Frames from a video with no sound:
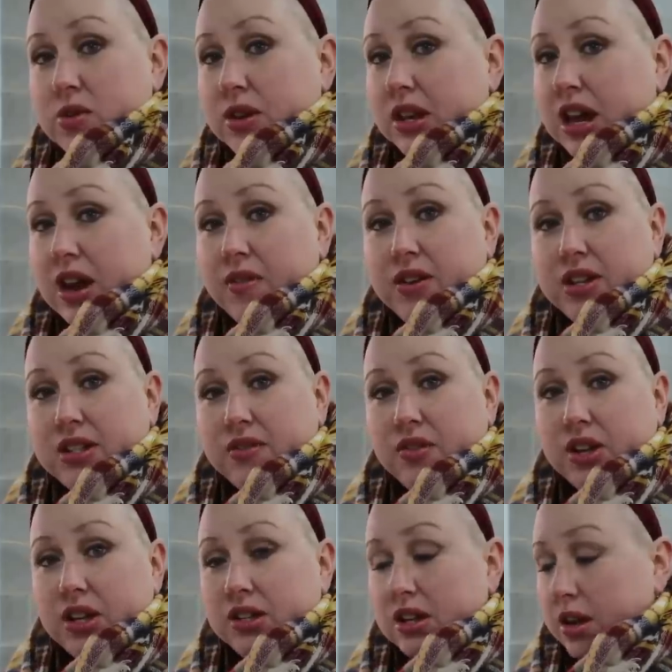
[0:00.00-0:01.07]
You can have it a
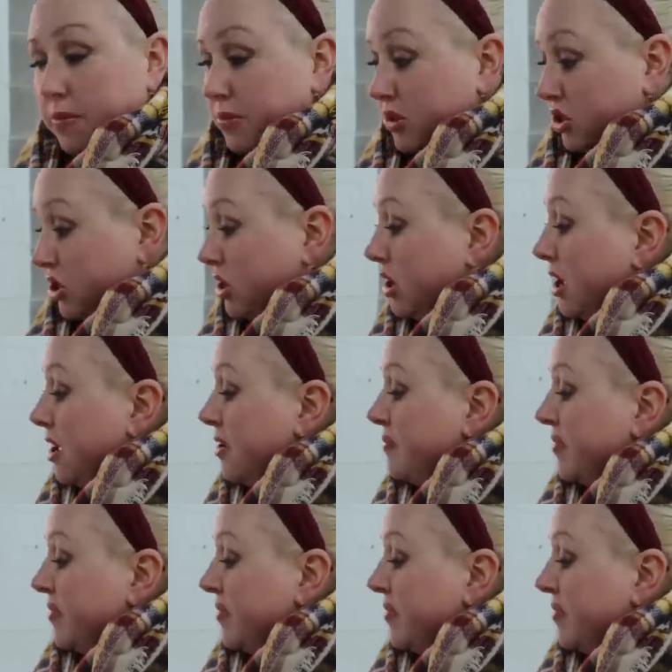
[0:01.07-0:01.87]
different temperature.